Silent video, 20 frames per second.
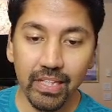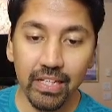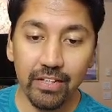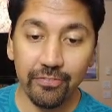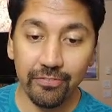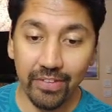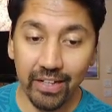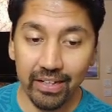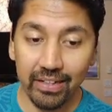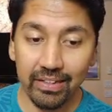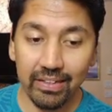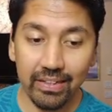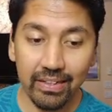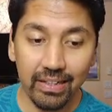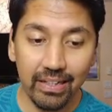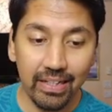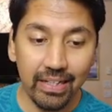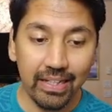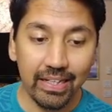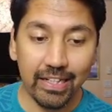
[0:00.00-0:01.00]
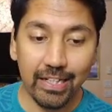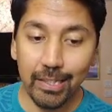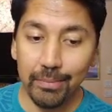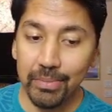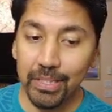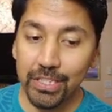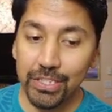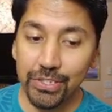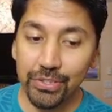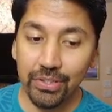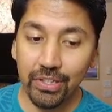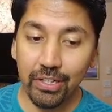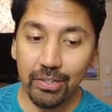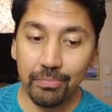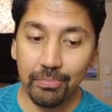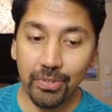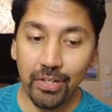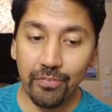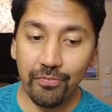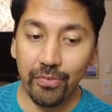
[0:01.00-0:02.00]
Finally, coming to our
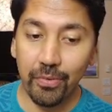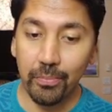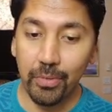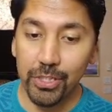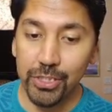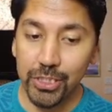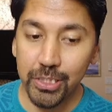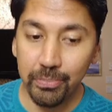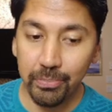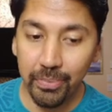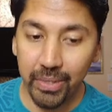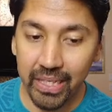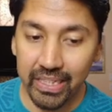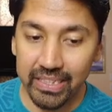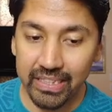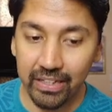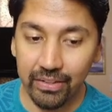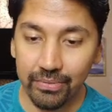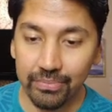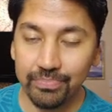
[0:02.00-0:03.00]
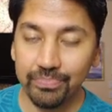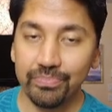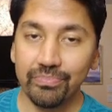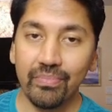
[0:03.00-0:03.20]
profit margin breakdown.